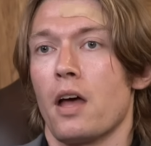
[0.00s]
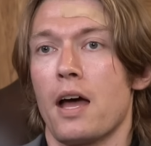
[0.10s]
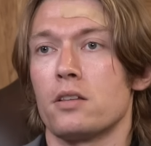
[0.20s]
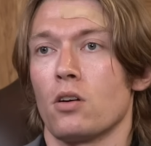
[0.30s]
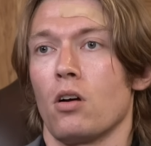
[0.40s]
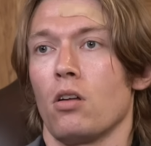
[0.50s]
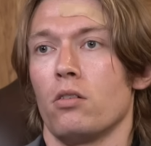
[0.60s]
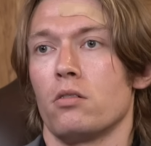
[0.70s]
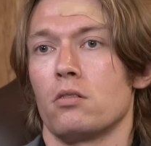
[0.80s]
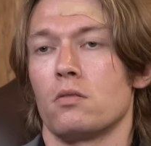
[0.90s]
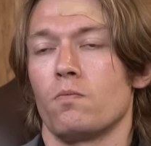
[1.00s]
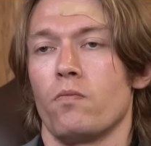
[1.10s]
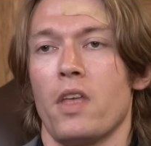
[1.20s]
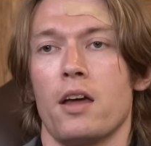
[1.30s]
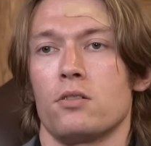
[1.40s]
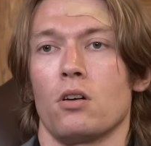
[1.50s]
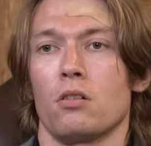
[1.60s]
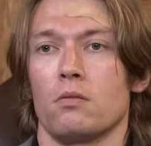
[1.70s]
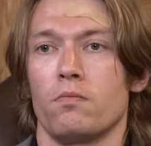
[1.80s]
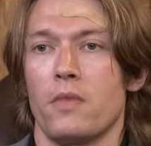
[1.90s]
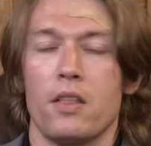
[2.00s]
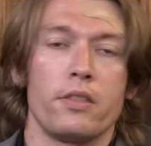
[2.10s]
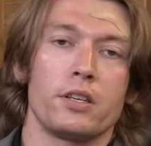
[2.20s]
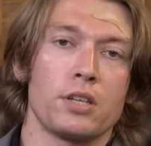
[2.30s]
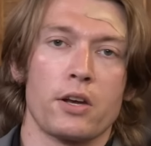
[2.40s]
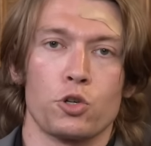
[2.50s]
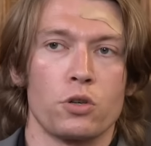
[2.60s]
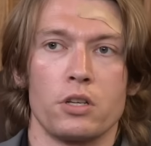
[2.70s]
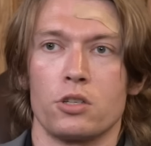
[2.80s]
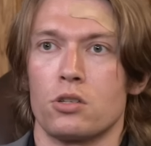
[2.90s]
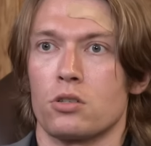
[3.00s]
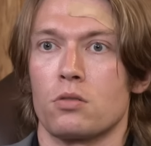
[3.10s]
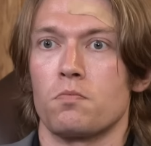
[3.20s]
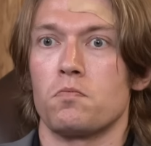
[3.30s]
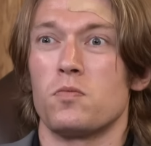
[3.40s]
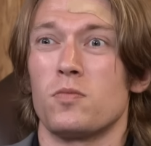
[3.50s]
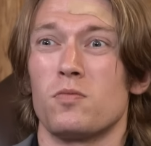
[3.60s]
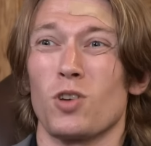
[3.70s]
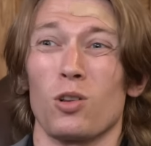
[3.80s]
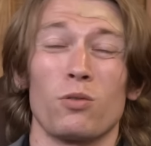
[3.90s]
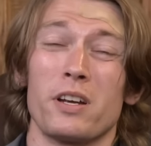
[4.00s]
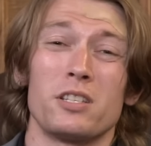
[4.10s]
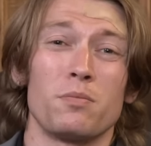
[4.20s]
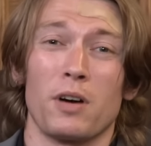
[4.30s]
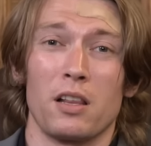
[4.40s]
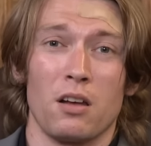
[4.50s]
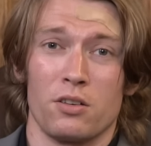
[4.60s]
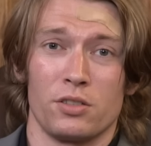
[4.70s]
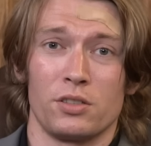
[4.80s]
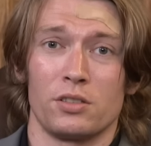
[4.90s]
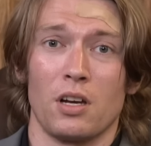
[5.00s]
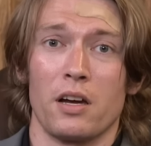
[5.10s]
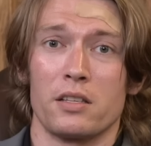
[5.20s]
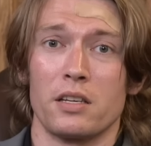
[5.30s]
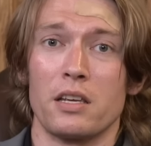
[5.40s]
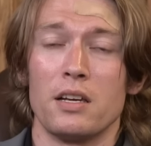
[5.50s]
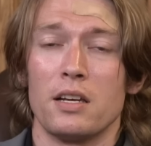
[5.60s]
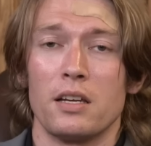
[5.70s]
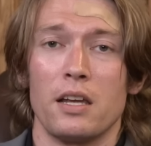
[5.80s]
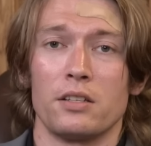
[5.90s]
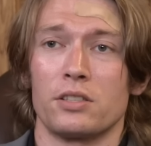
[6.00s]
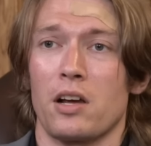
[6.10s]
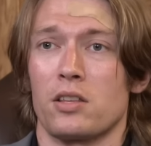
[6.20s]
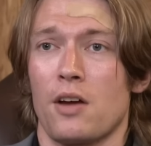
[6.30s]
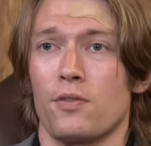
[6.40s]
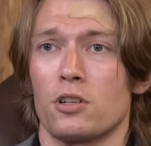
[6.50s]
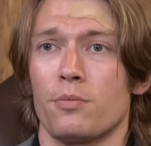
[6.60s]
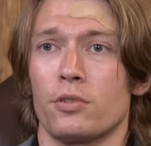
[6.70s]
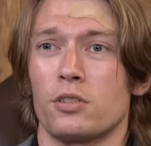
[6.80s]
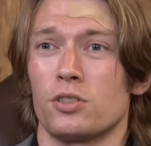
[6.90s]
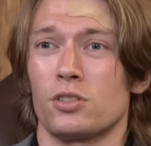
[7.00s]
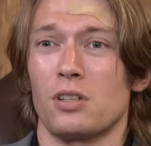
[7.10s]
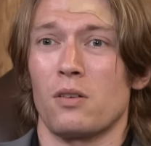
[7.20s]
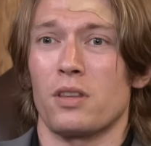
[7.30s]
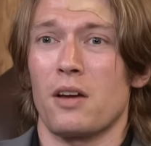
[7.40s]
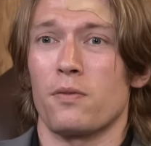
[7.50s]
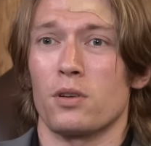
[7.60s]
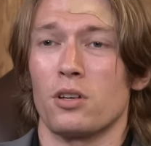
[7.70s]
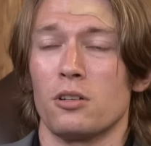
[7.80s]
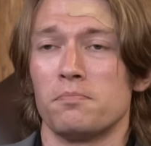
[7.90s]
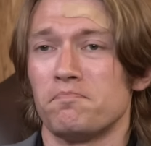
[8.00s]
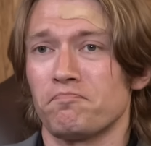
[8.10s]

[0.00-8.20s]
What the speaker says: and on and on. And this action is just tolerated by larger society in South Africa, because South Africa